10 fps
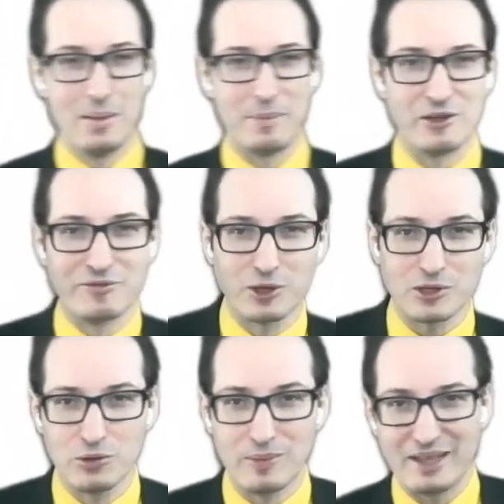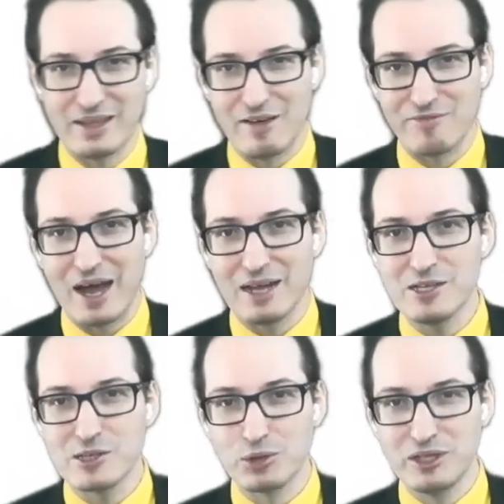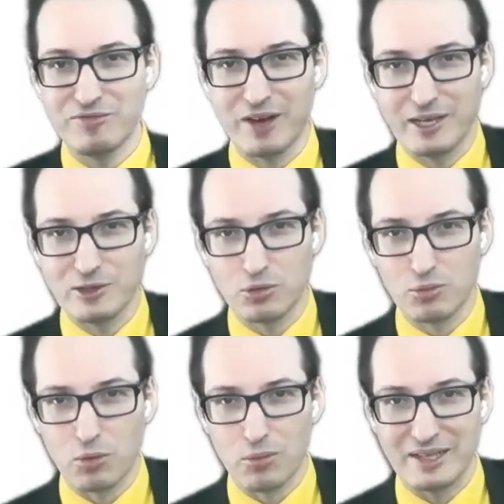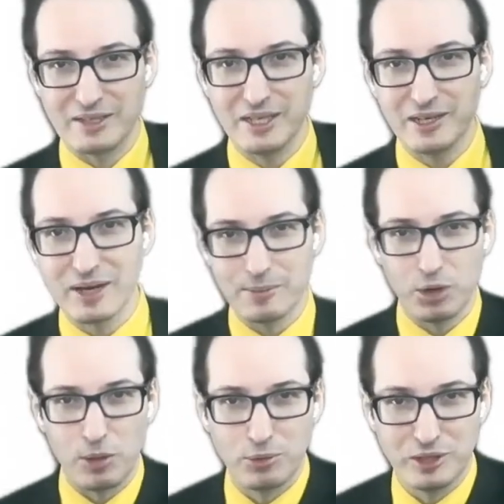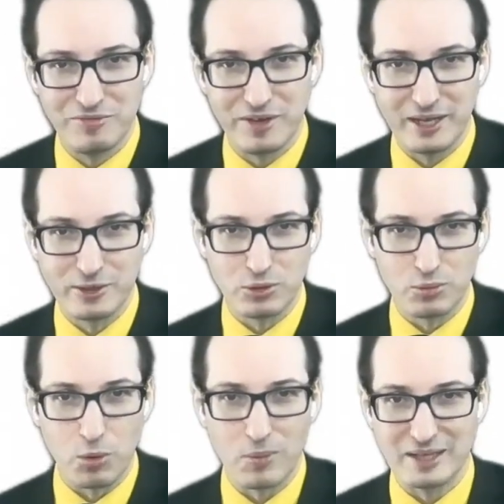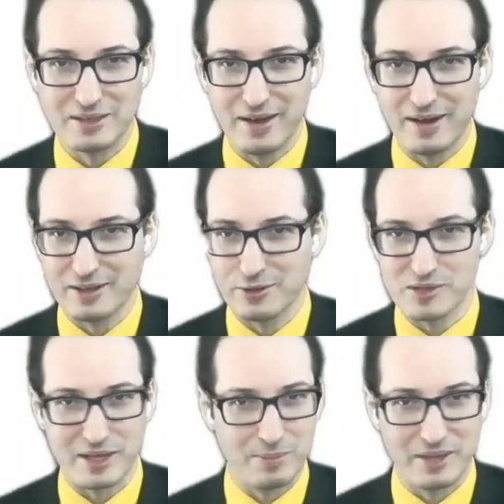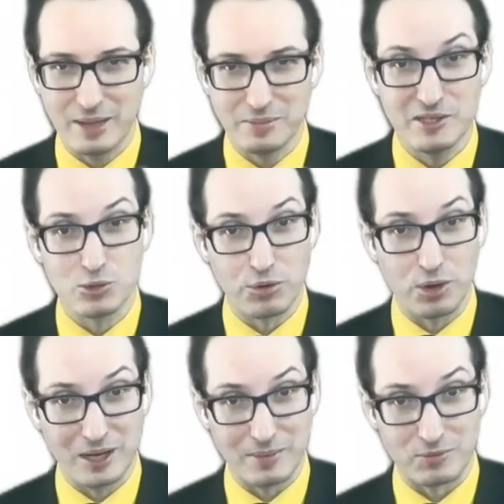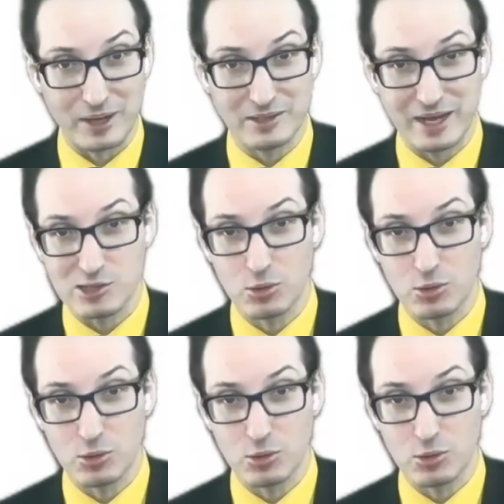But of course, you might have Alice modifying the row right here and Bob modifying the row right there at the same time. This is no problem, right?